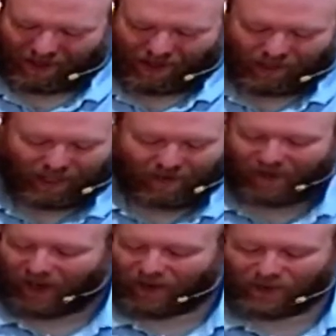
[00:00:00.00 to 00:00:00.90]

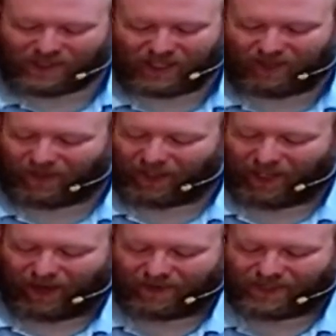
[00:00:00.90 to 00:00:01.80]
giving and receiving
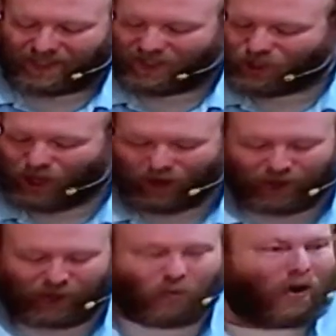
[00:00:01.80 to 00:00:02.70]
gifts, and
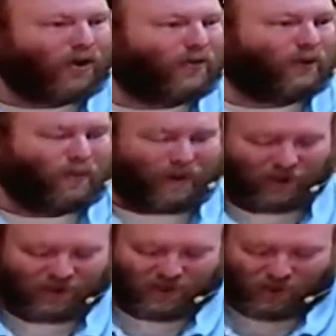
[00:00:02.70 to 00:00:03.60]
sharing in wonderful
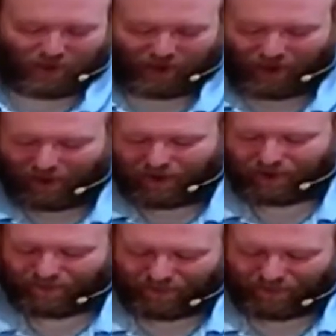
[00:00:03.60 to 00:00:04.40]
meals with one another.